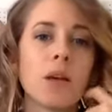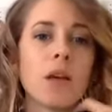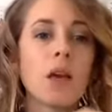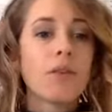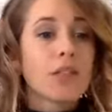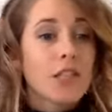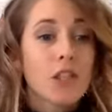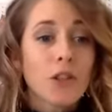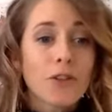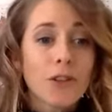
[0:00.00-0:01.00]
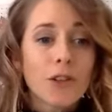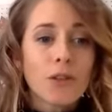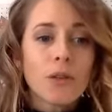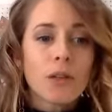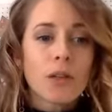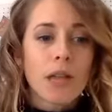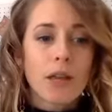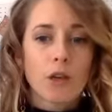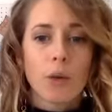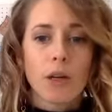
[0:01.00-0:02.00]
If it's easier for you
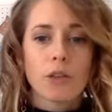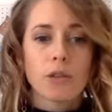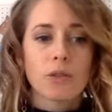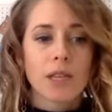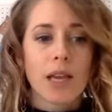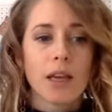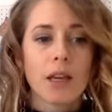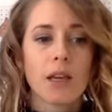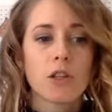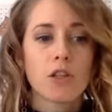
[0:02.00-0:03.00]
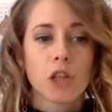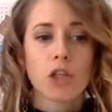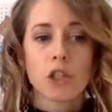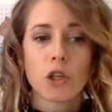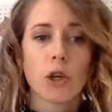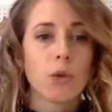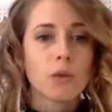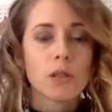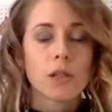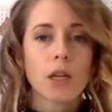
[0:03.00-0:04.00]
and you want to do, say, just your
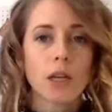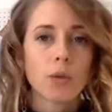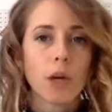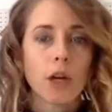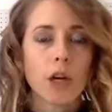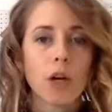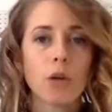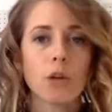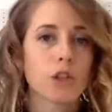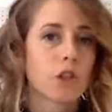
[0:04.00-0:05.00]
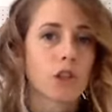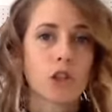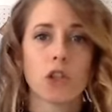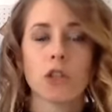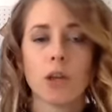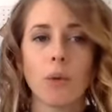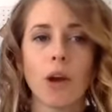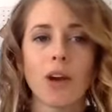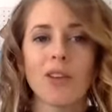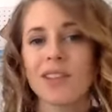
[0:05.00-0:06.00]
coats in one go or just your shirts in
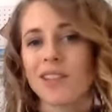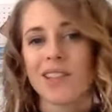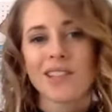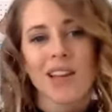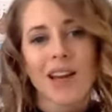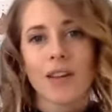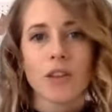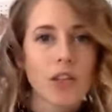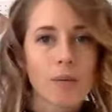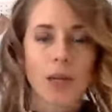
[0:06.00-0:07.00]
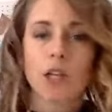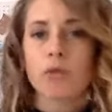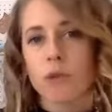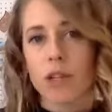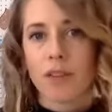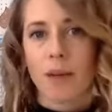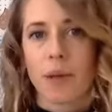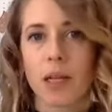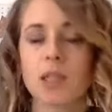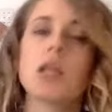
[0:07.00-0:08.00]
one go, then set aside 30 minutes, 45
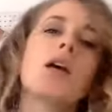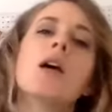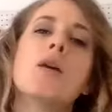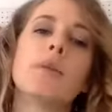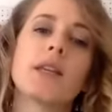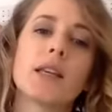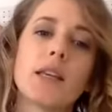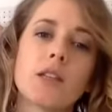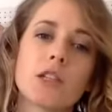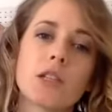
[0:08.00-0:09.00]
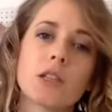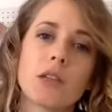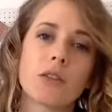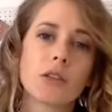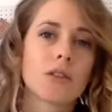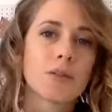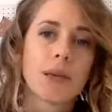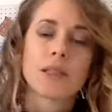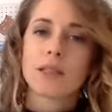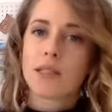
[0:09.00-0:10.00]
minutes. But the key is to just give yourself
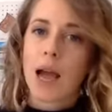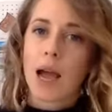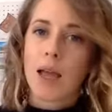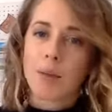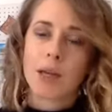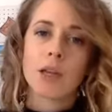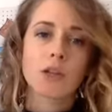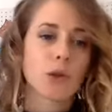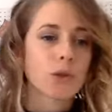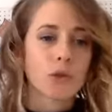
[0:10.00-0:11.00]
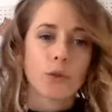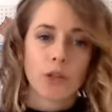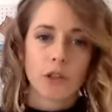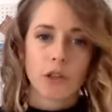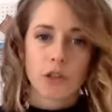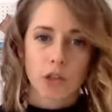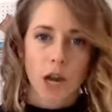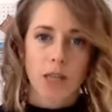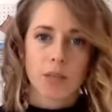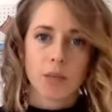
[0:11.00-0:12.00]
space and time. Don't do it when you're
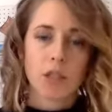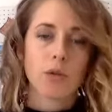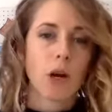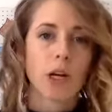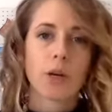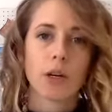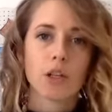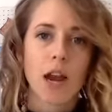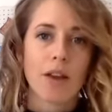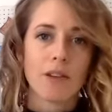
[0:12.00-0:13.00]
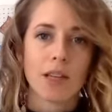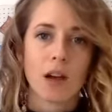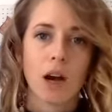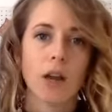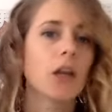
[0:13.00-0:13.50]
stressed, because you are going to want to try everything on.